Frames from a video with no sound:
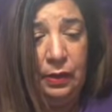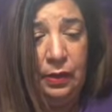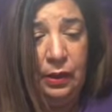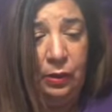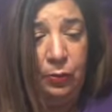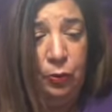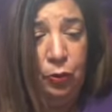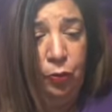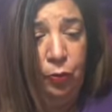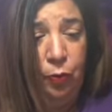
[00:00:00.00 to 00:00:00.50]

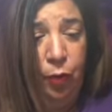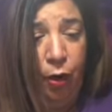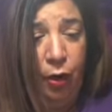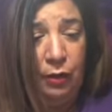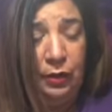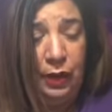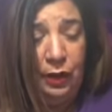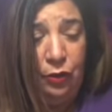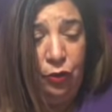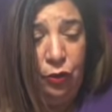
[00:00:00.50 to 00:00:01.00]
keep you
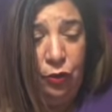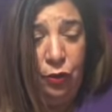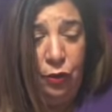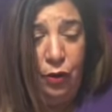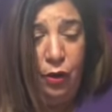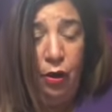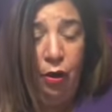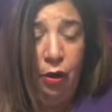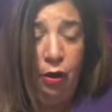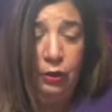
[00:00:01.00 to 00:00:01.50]
bound, and you're
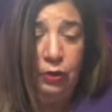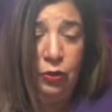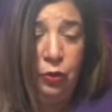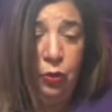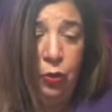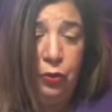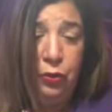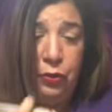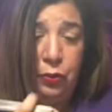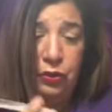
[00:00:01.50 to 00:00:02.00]
also
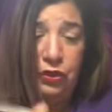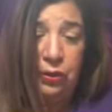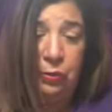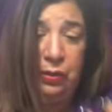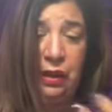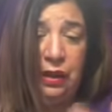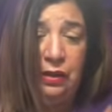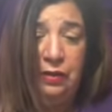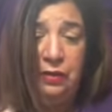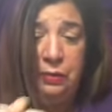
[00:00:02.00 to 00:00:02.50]
going through some
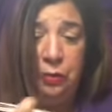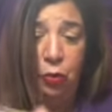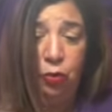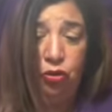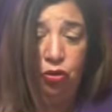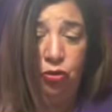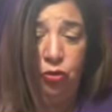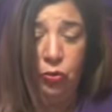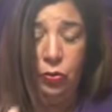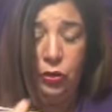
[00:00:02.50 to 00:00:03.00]
kind of
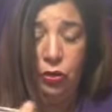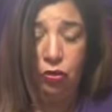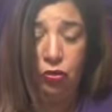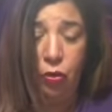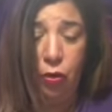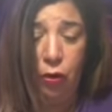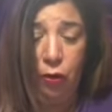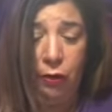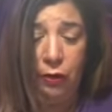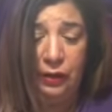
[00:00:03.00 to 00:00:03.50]
emotional
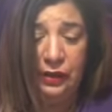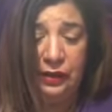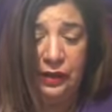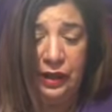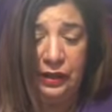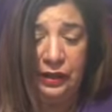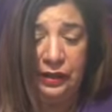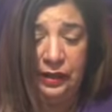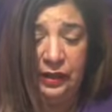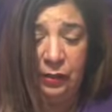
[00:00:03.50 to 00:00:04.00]
withdrawal as,
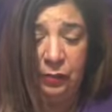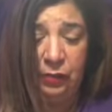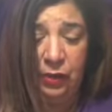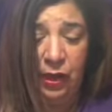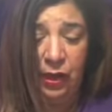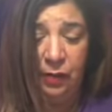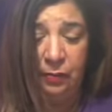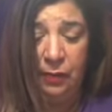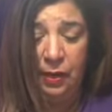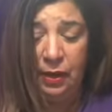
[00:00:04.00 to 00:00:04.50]
at the same
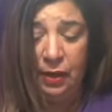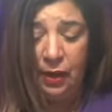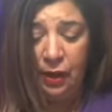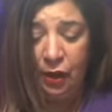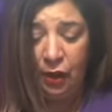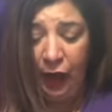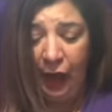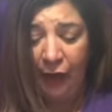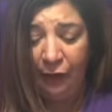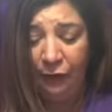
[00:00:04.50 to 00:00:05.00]
time.
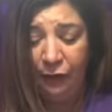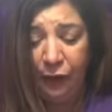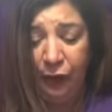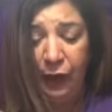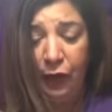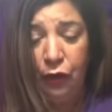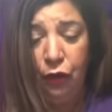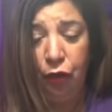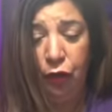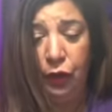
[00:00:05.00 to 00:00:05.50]
I feel
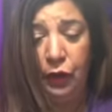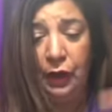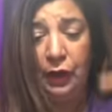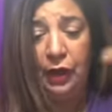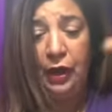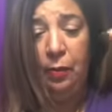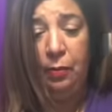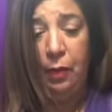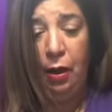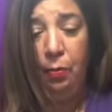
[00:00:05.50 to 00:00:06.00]
like you're going
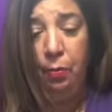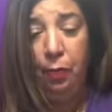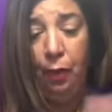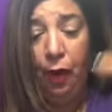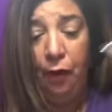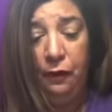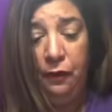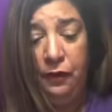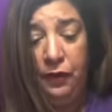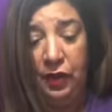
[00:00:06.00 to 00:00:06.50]
to come
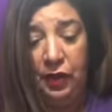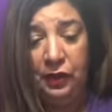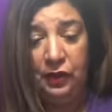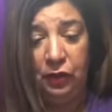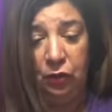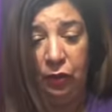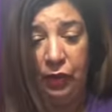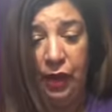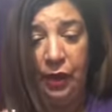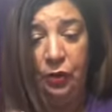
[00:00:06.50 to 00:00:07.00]
above
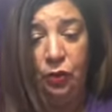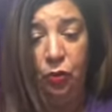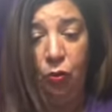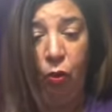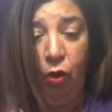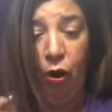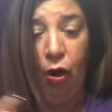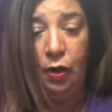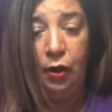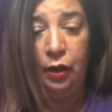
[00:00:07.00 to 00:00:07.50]
this, okay?
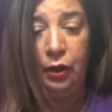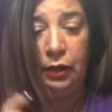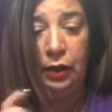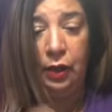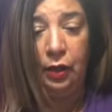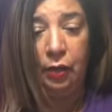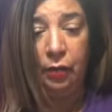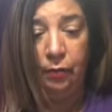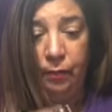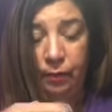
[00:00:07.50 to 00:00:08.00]
You are
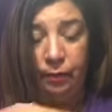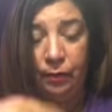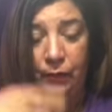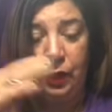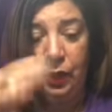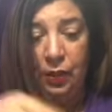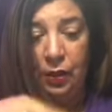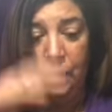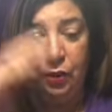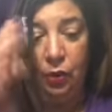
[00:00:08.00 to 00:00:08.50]
going to
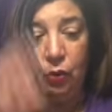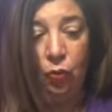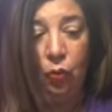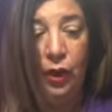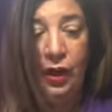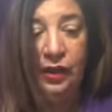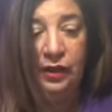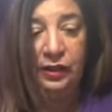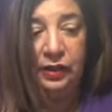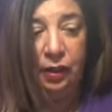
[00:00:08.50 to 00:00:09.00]

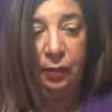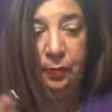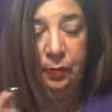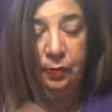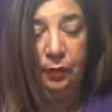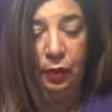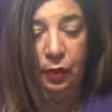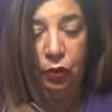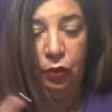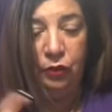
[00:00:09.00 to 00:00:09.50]
raise up
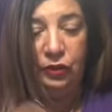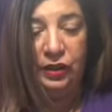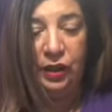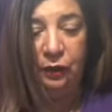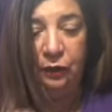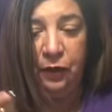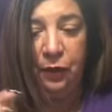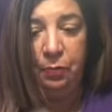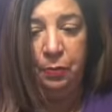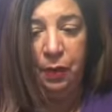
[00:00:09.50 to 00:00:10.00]

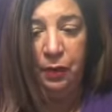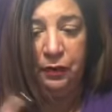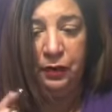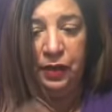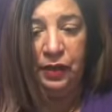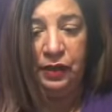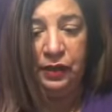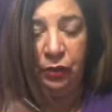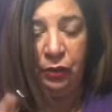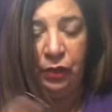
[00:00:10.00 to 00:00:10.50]
yourself above
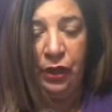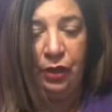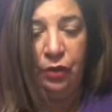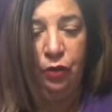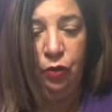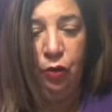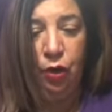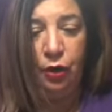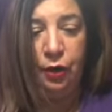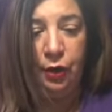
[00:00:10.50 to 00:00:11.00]
this, okay?
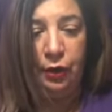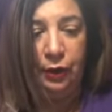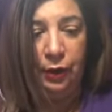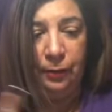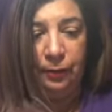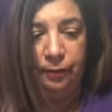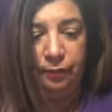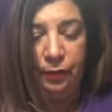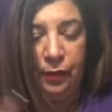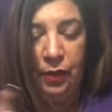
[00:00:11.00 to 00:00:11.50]
You are going
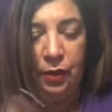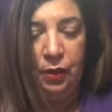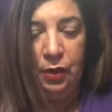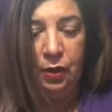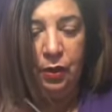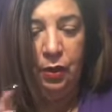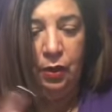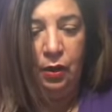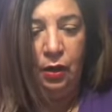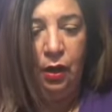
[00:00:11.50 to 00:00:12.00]
to,
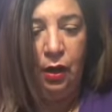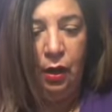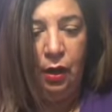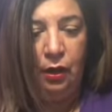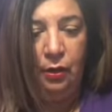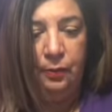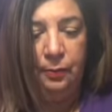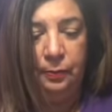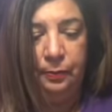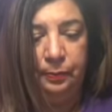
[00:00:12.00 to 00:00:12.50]

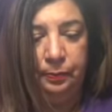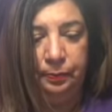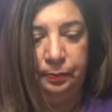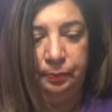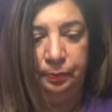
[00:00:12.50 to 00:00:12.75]
um,